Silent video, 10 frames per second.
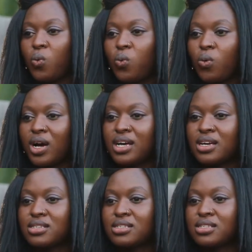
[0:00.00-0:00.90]

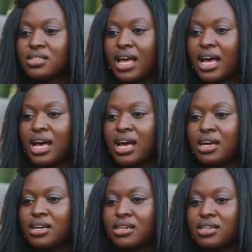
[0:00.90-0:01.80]
was
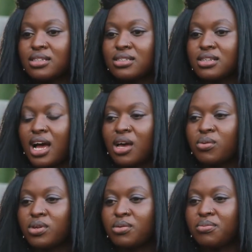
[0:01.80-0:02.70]
that I
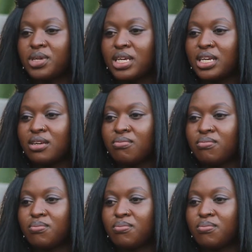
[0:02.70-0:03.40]
would be